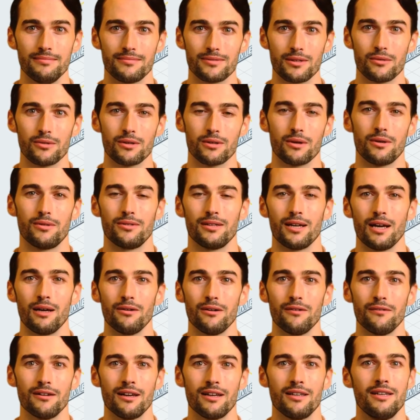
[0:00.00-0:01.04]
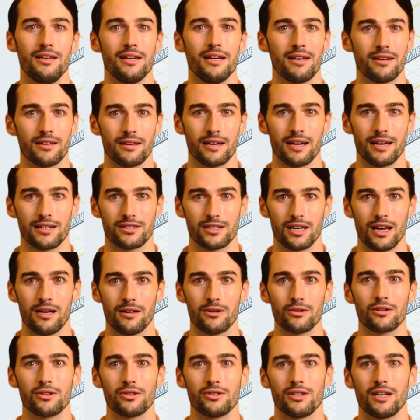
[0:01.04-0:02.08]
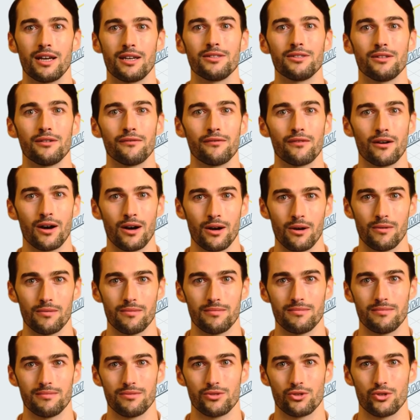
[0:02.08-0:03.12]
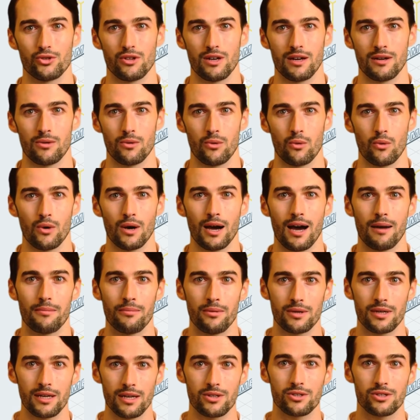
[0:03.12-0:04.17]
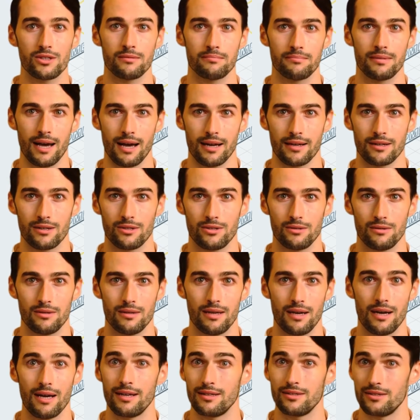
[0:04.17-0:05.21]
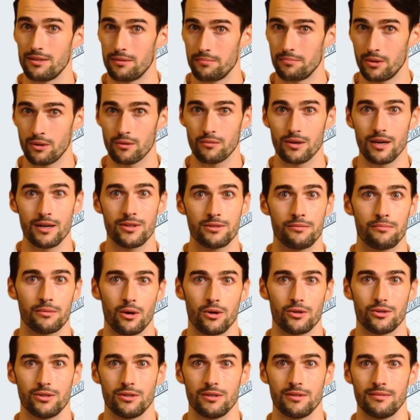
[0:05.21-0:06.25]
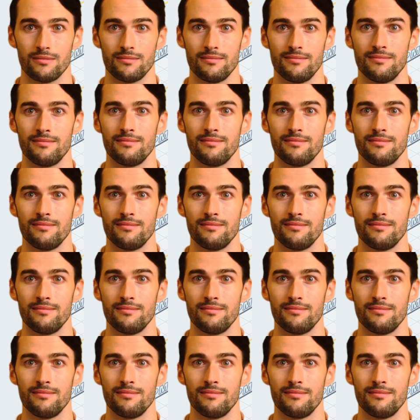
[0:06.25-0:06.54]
the remote non-authenticated attacker injects a file, string, or application package into the program's parser,